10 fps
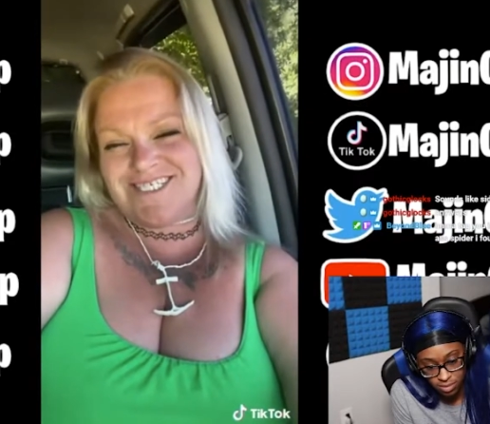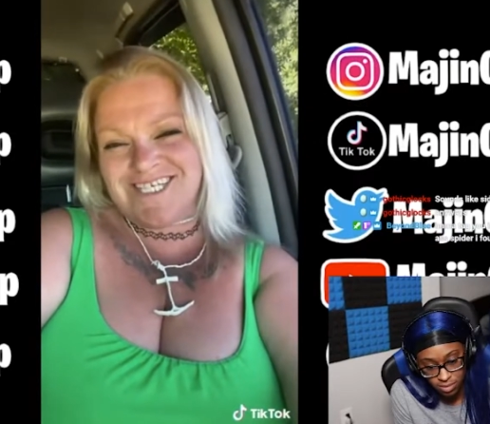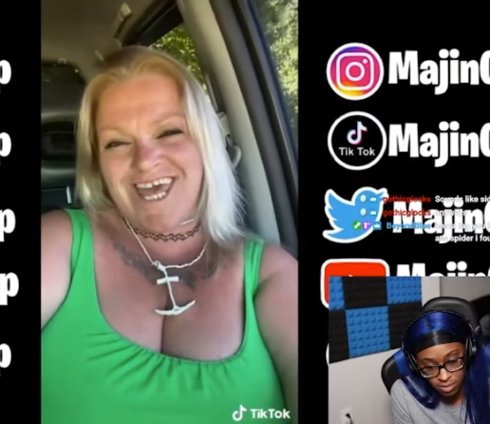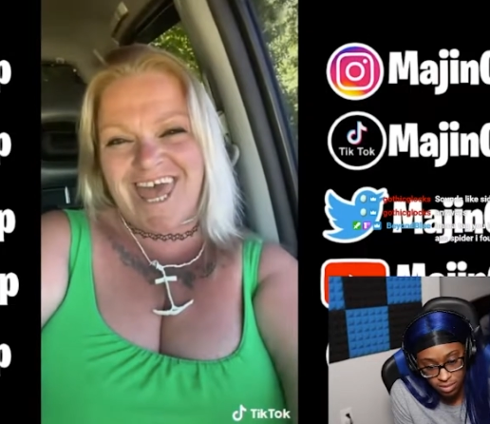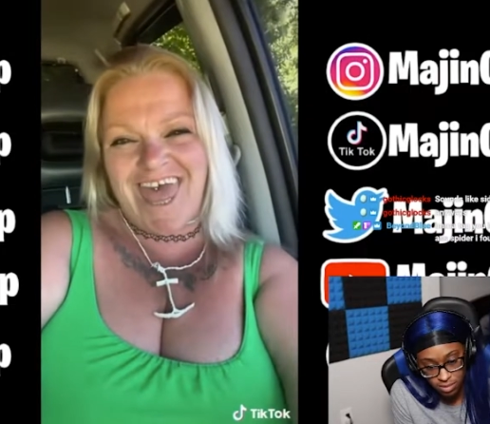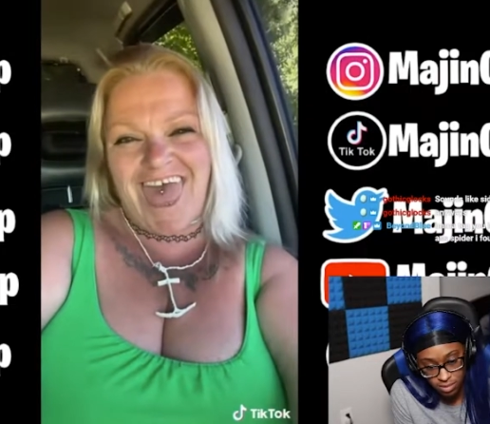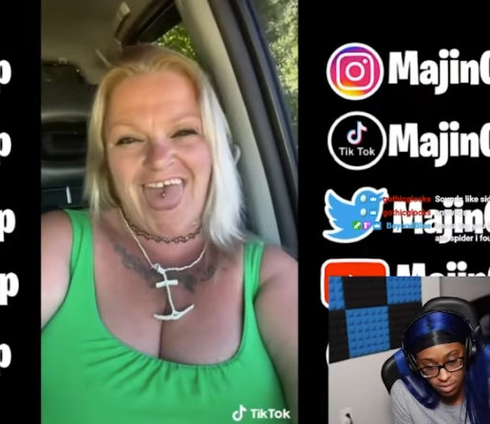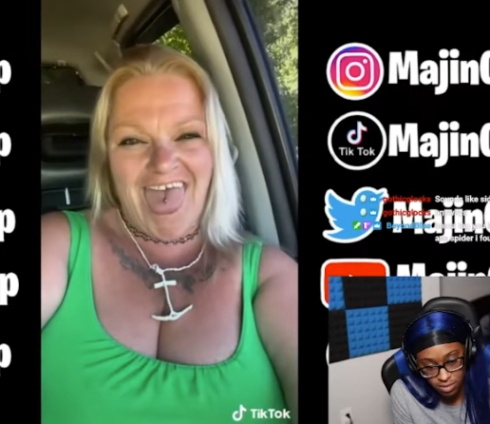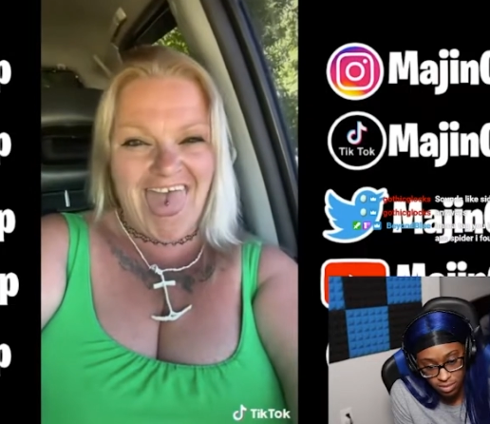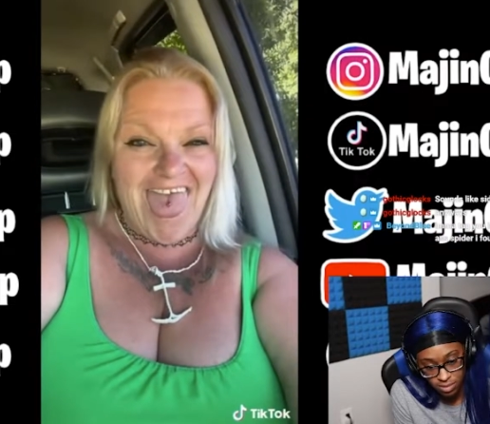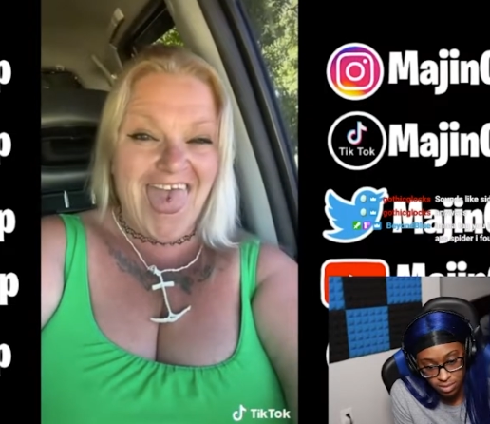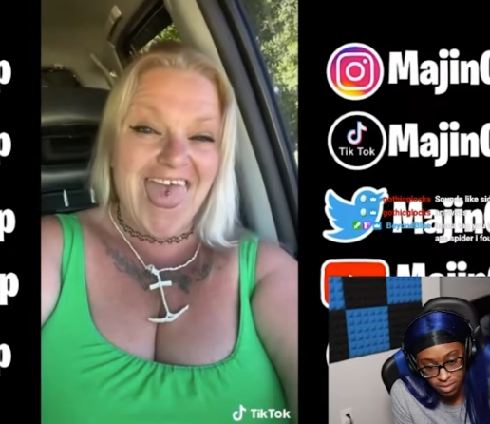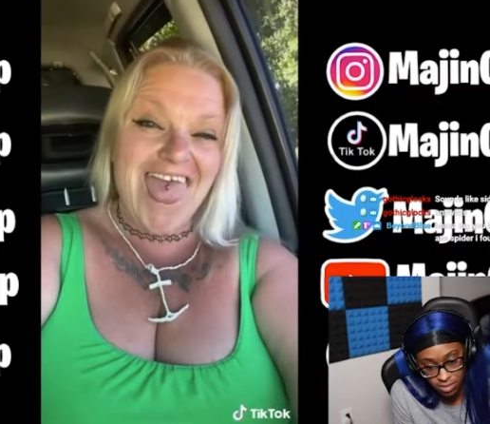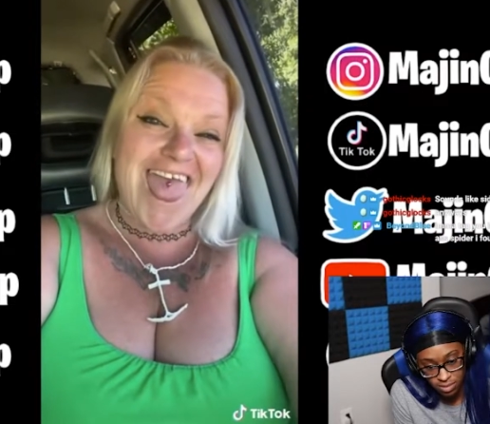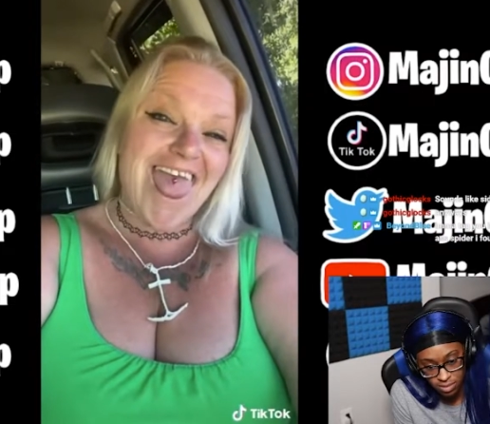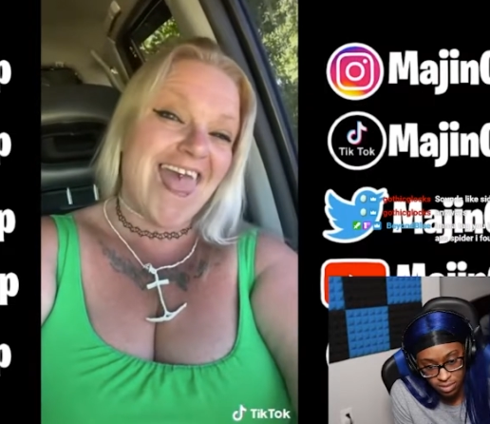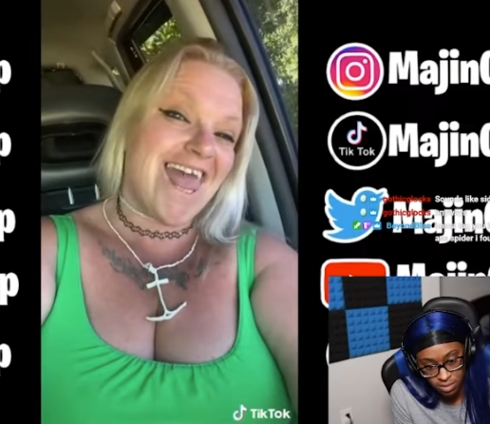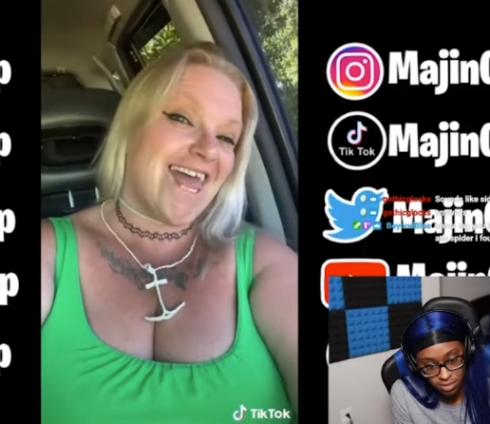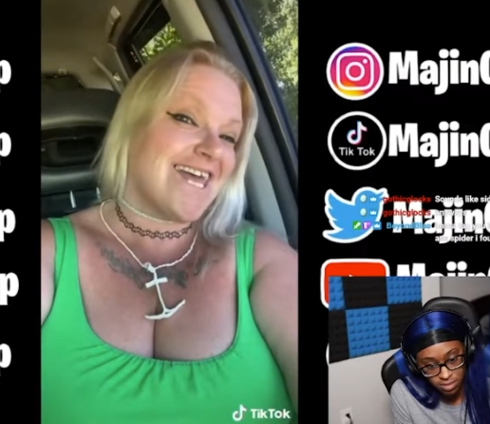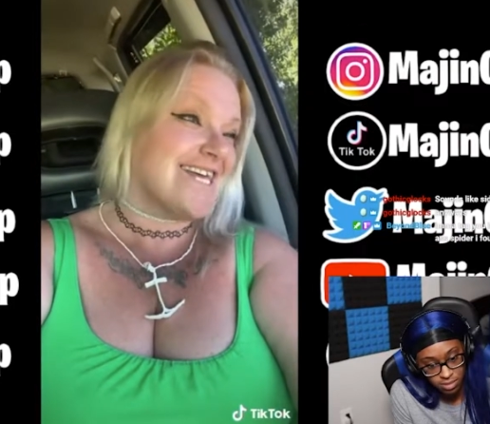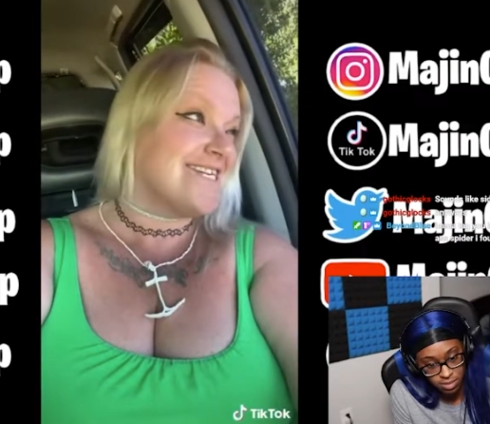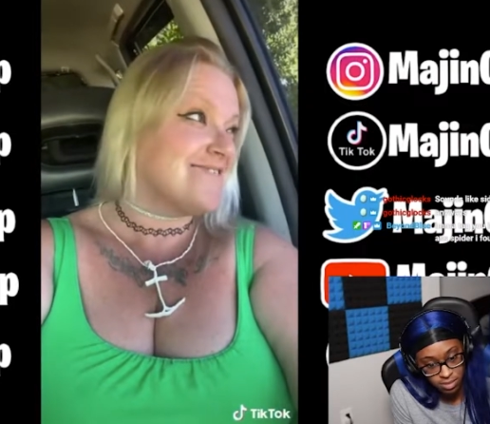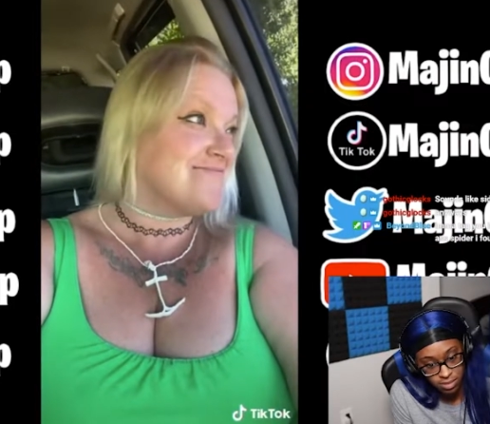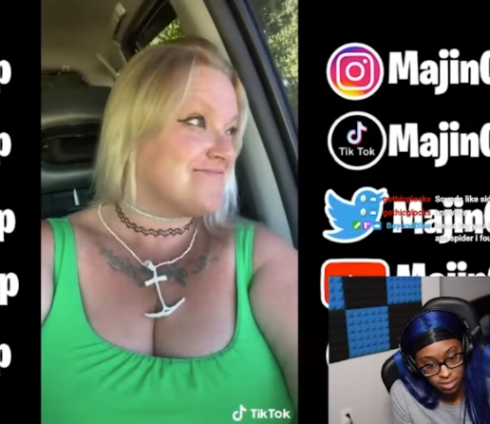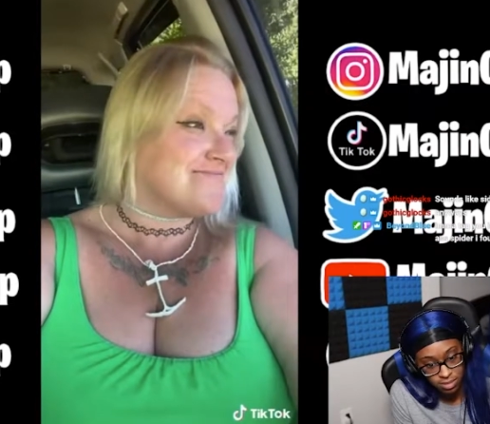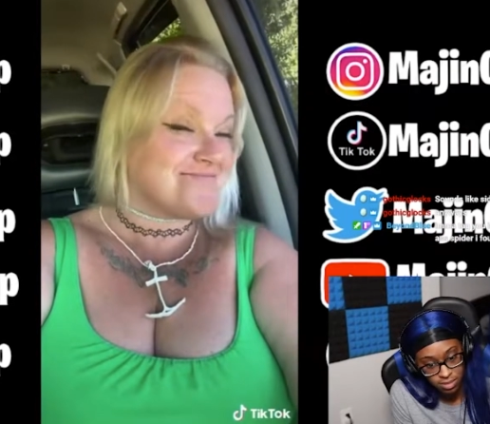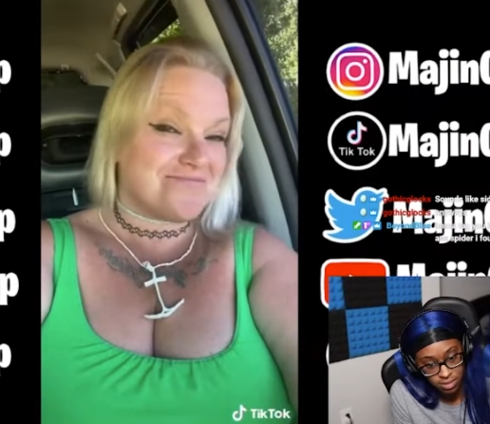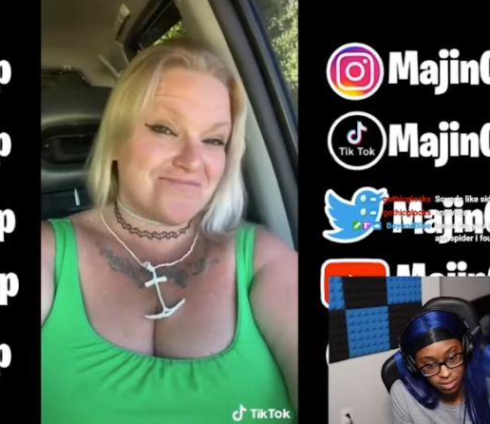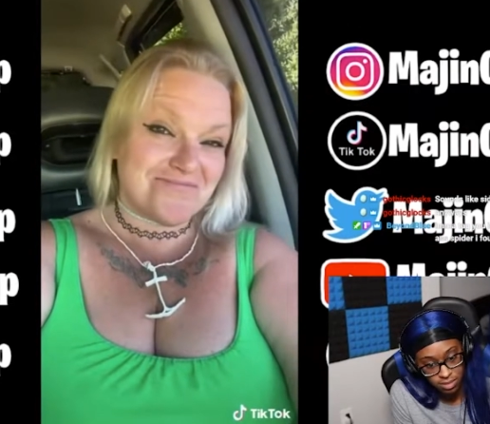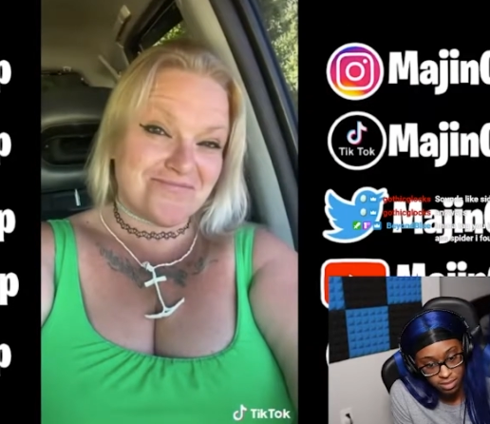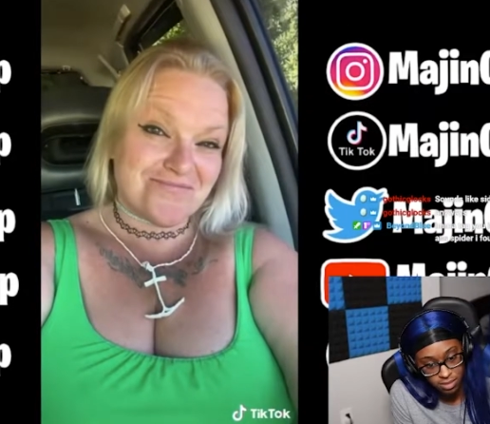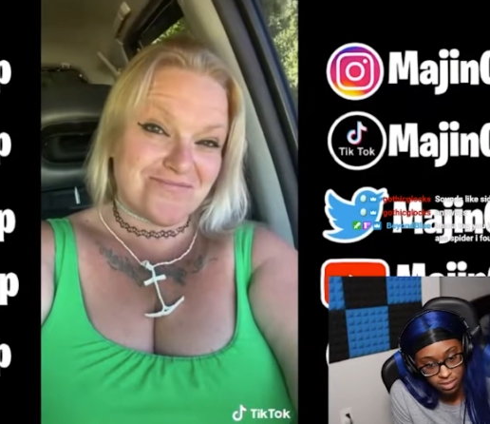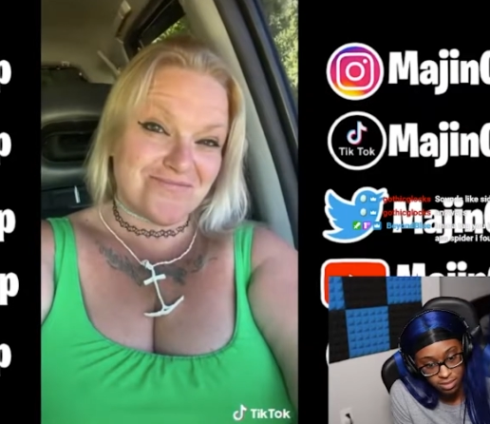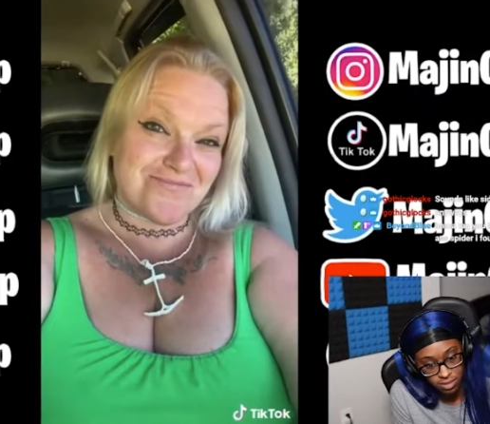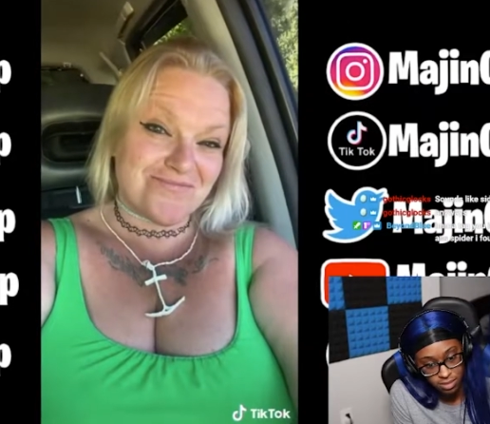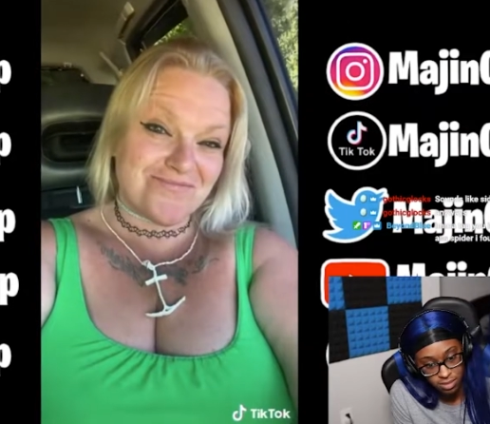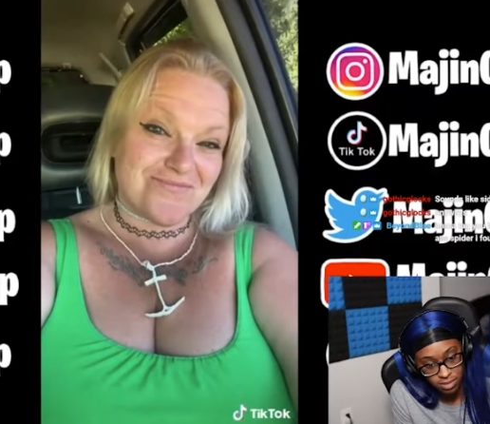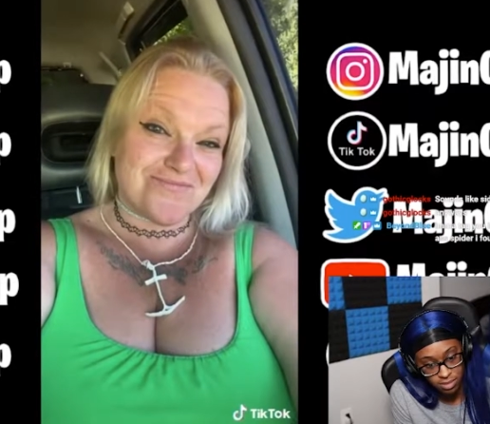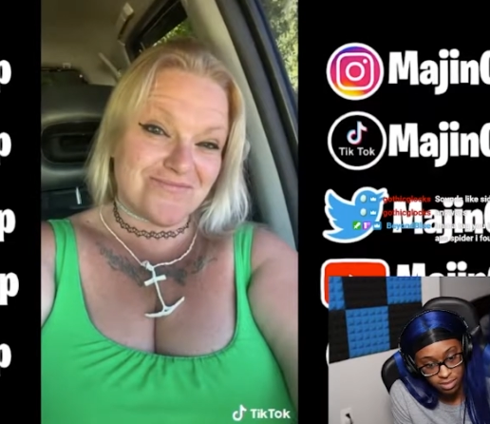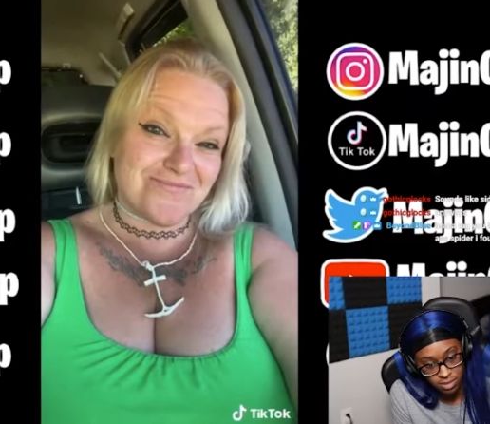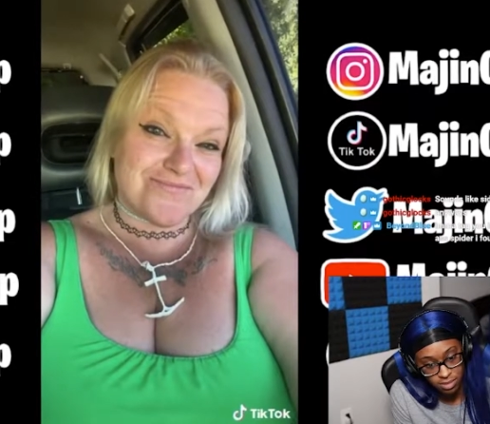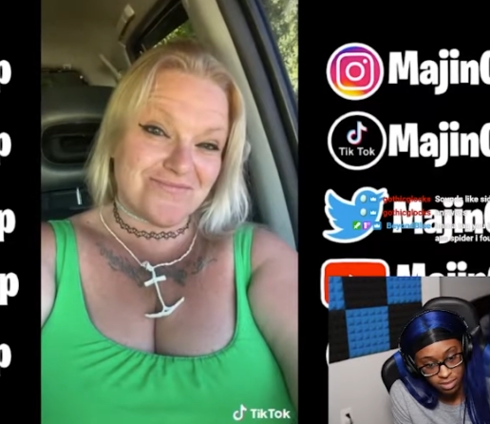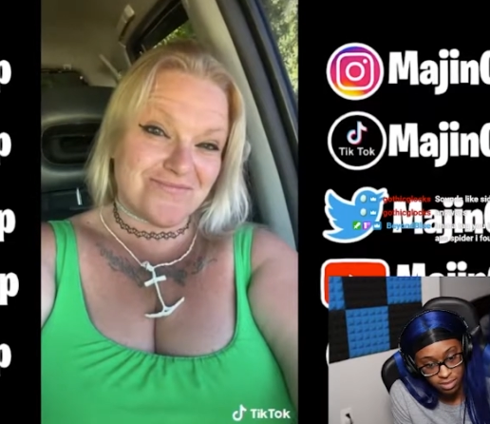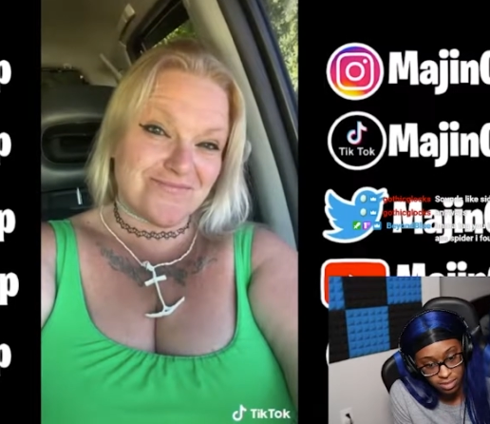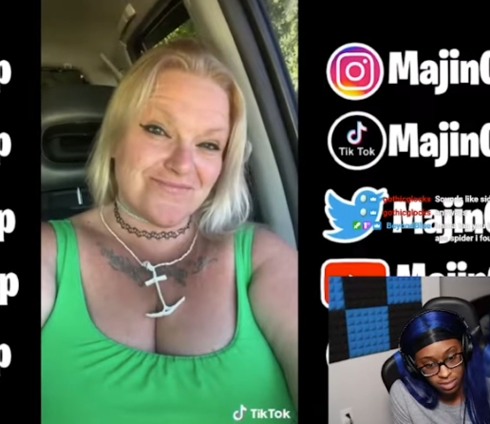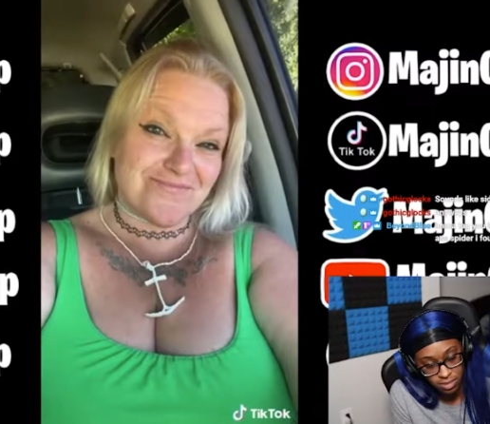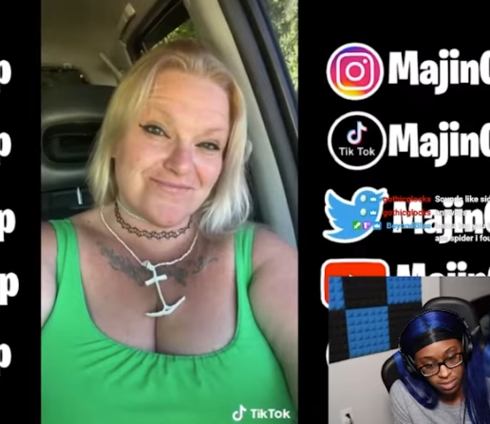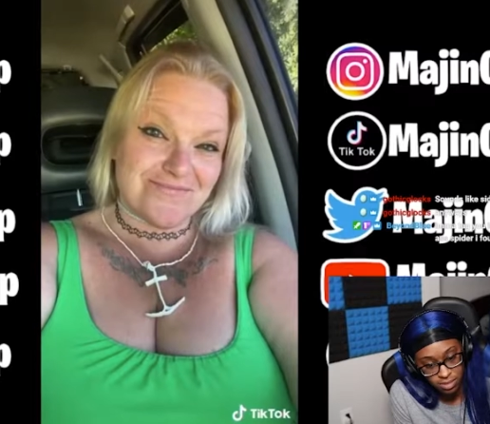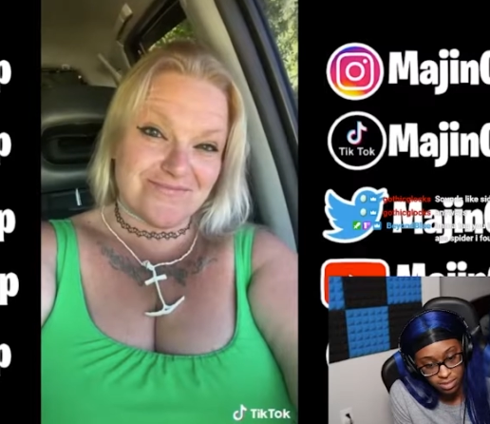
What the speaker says: (silence)